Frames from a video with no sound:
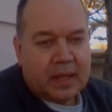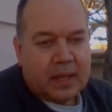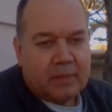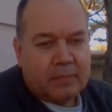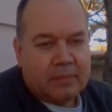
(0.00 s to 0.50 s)

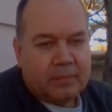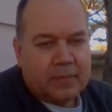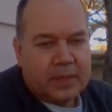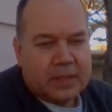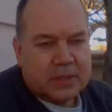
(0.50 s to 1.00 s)
Um,
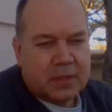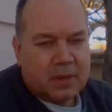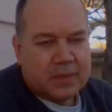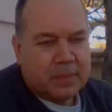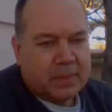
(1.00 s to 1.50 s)
it's
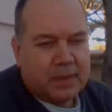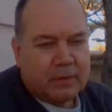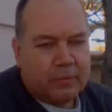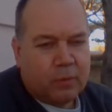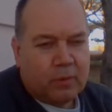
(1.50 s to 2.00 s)
called something
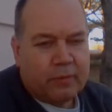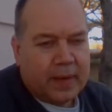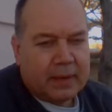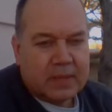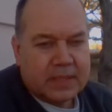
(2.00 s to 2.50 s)
like Four
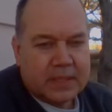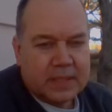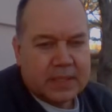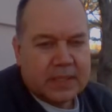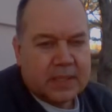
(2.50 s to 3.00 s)

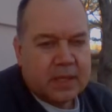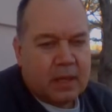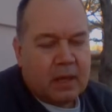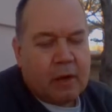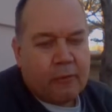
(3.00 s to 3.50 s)
Fragrances
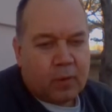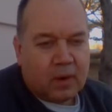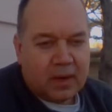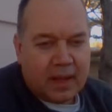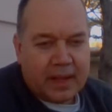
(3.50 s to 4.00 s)

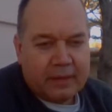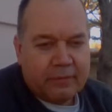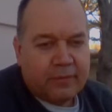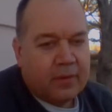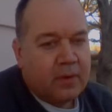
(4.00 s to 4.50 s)
for
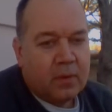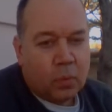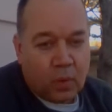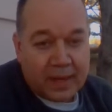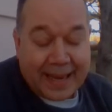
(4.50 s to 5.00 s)
Life,
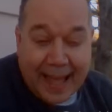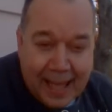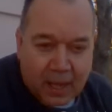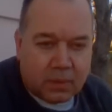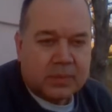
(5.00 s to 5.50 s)
One
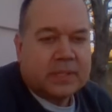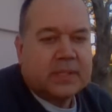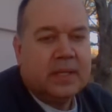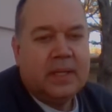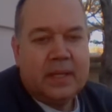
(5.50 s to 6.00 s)

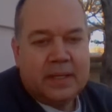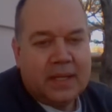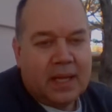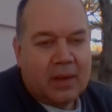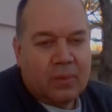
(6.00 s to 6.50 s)
House.
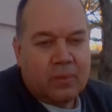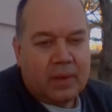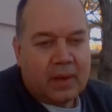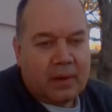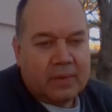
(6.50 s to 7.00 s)
Now,
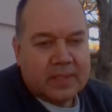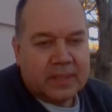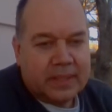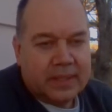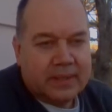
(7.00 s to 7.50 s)
I
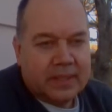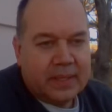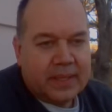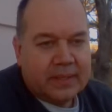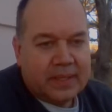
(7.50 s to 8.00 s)
recently
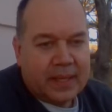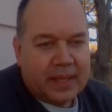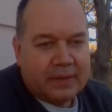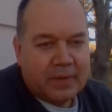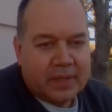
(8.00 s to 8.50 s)
did a
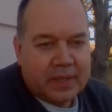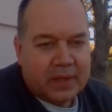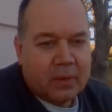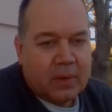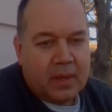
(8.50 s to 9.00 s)
tag
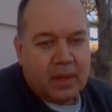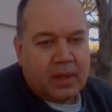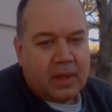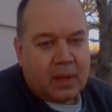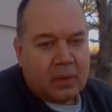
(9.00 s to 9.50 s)
video
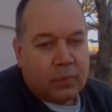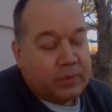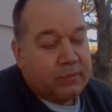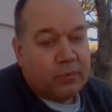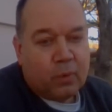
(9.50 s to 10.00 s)
uh,
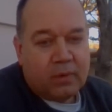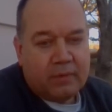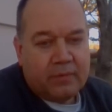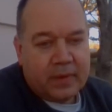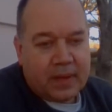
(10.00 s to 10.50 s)
with
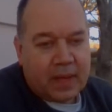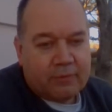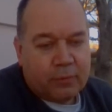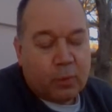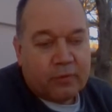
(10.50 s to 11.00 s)
four, uh,
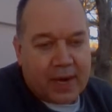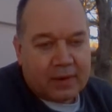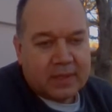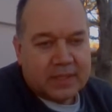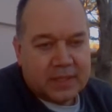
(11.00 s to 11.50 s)
four
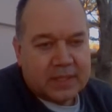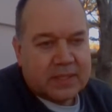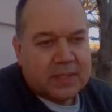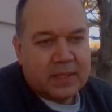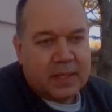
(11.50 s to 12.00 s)

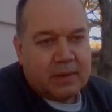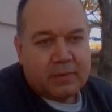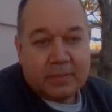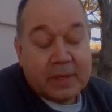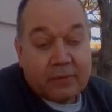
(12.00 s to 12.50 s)
fragrances
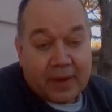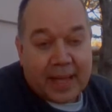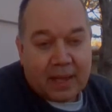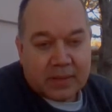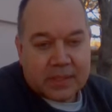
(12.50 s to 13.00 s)
from different
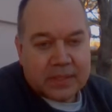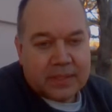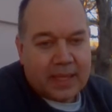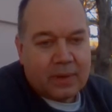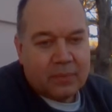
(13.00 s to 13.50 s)
houses,
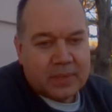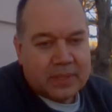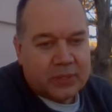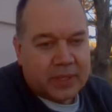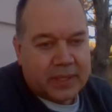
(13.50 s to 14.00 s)
and that
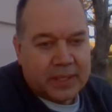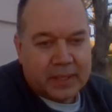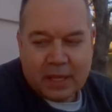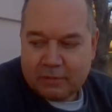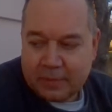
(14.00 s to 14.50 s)
was tricky
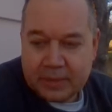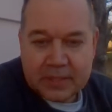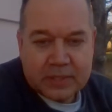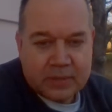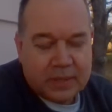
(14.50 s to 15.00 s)
enough. But
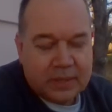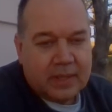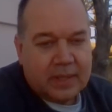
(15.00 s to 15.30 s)
this